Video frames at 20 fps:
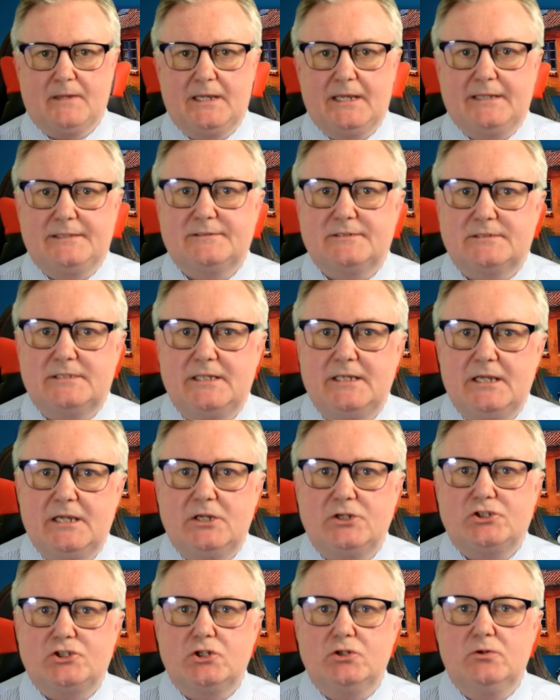It's the
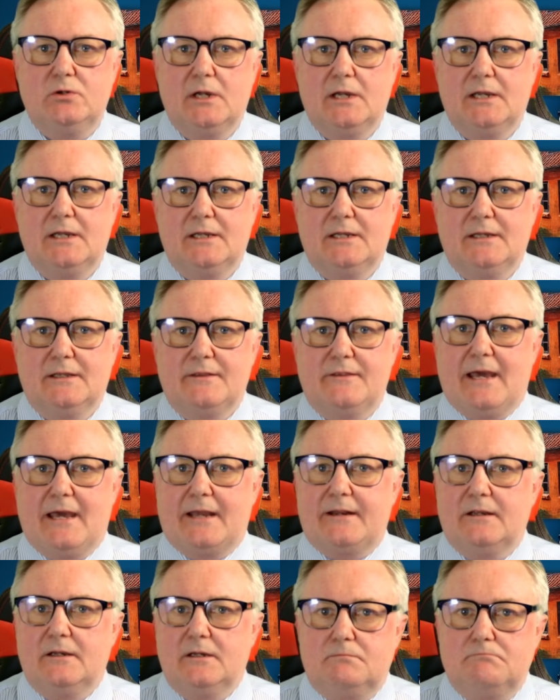issue
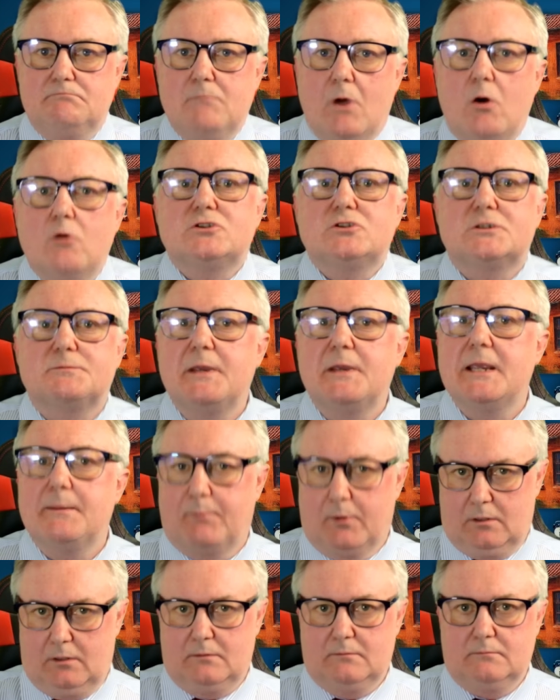that most
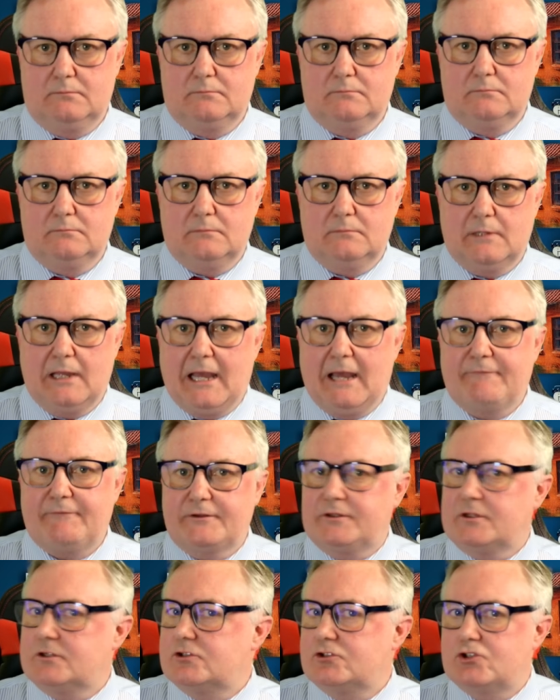people have
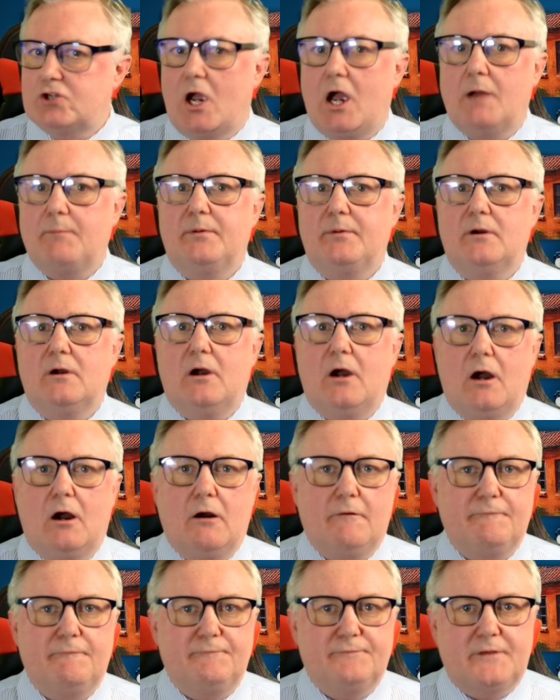at the top
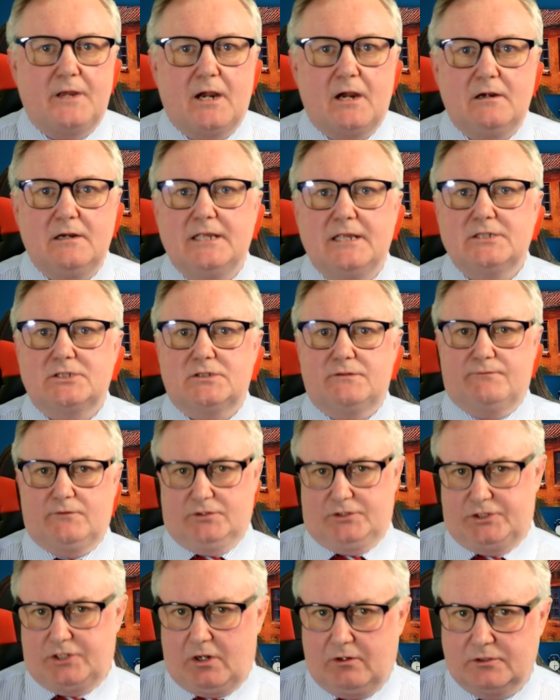of their list of
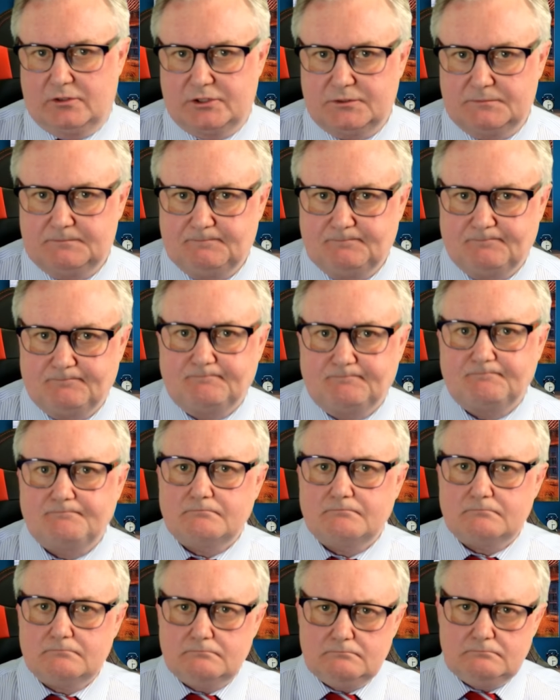concerns.
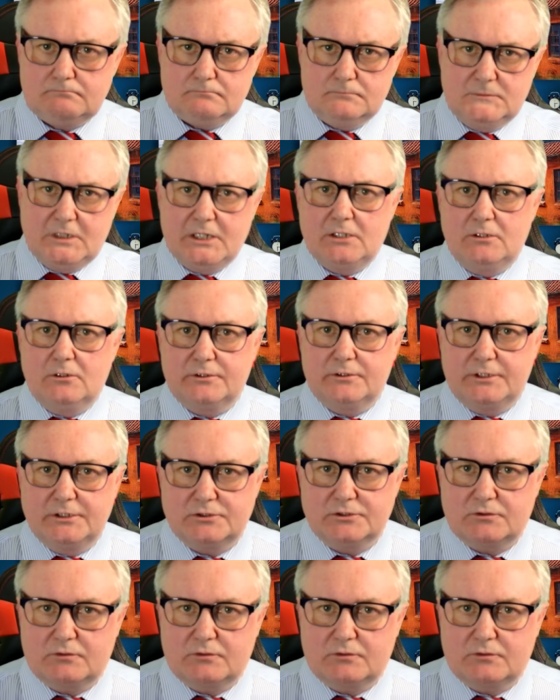Take a look at this